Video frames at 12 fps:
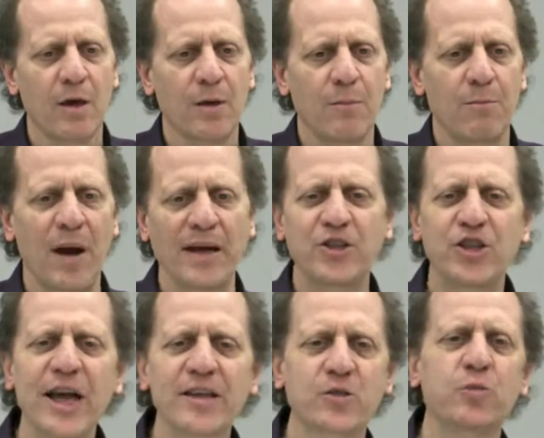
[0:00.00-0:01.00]
my
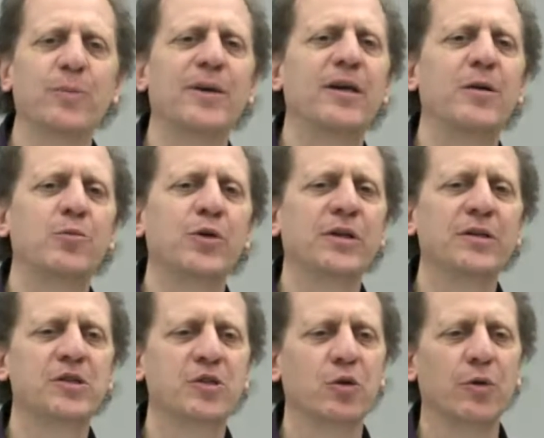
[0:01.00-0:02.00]
chest will become
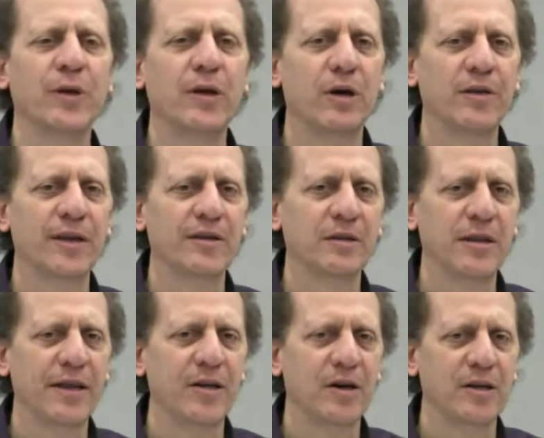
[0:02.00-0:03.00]
really sore. We call that
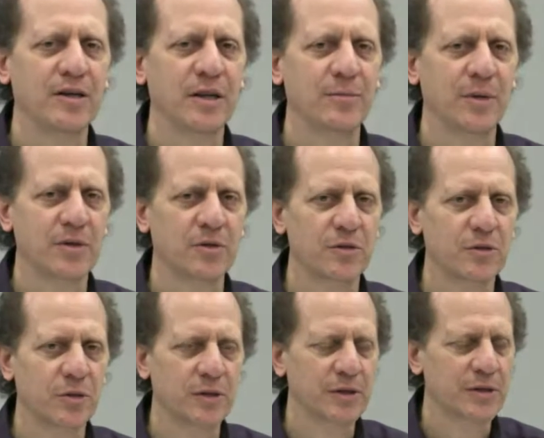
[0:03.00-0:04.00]
delayed onset muscle
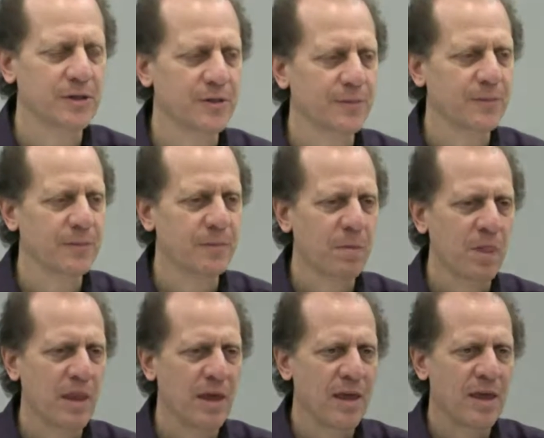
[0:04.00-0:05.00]
soreness.
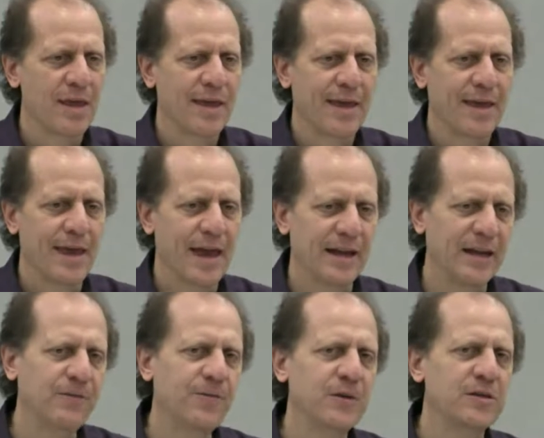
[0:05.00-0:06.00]
And
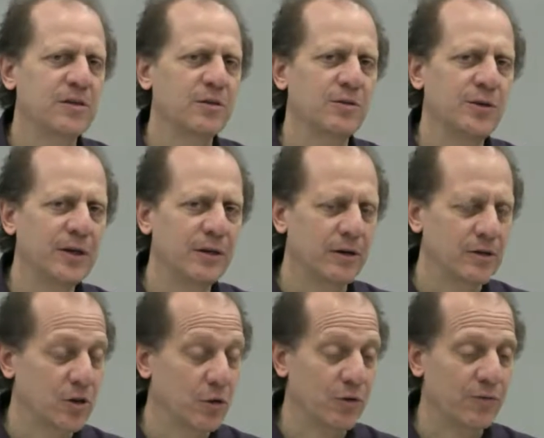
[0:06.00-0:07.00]
if it's severe,
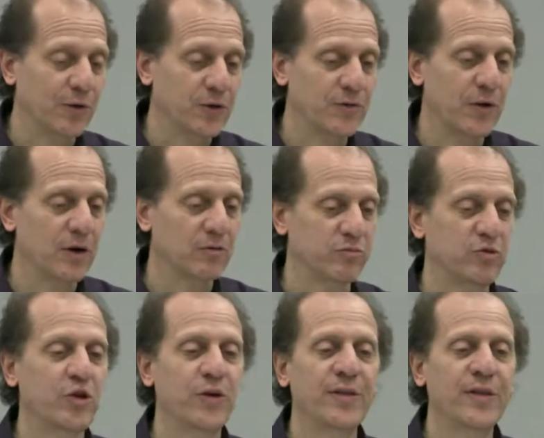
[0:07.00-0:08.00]
so first of all,
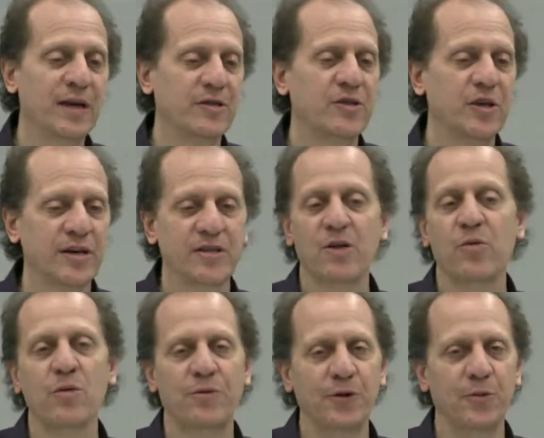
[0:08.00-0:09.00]
during the exercise, I
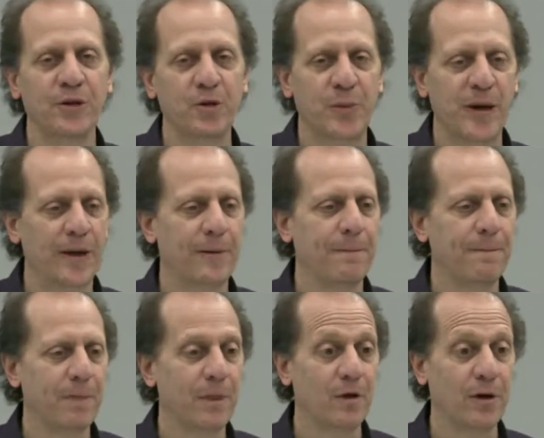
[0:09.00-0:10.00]
won't feel much pain
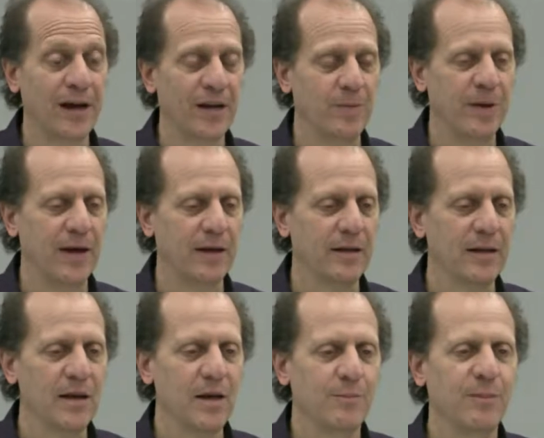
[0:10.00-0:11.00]
or any pain.
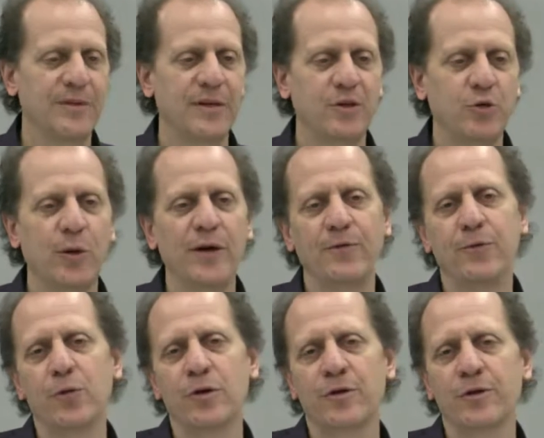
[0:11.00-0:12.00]
But then
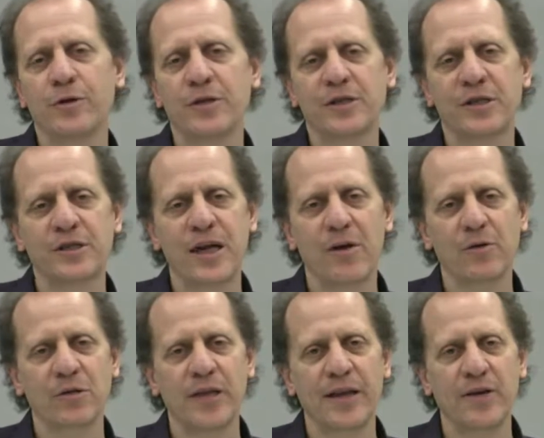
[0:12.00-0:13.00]
24 to 36
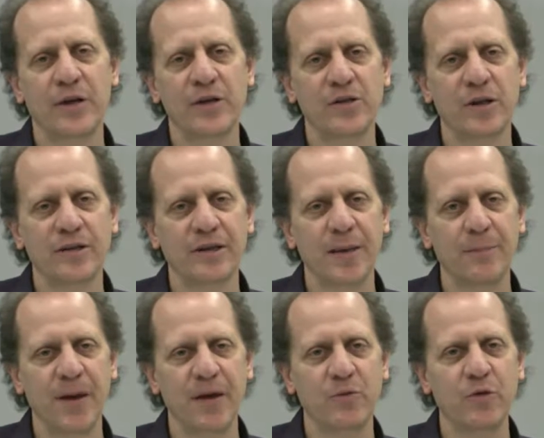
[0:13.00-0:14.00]
hours later, I start to get
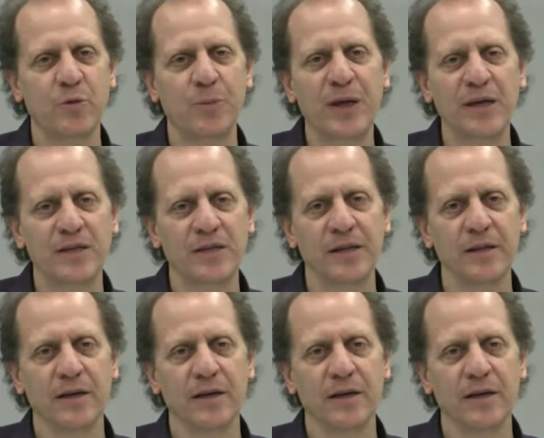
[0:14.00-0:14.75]
pain, which peaks at